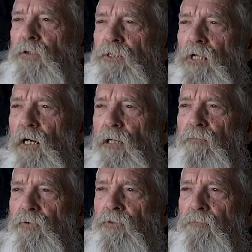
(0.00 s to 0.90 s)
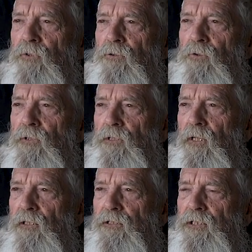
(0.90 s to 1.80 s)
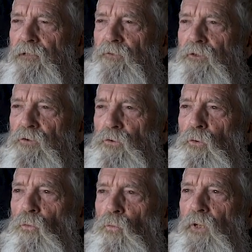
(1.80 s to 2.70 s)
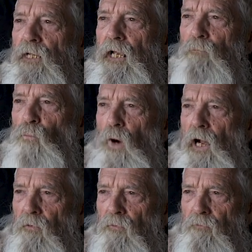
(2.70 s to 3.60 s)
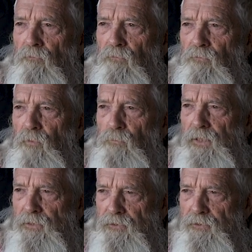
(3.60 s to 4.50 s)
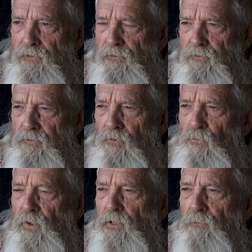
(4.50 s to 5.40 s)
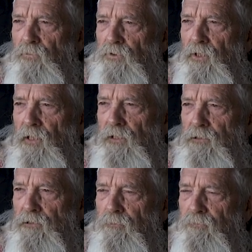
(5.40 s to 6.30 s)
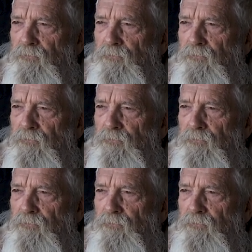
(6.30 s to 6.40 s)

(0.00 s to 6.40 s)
this time, we're talking 1972, we had won the peace. You know, Whitlam was elected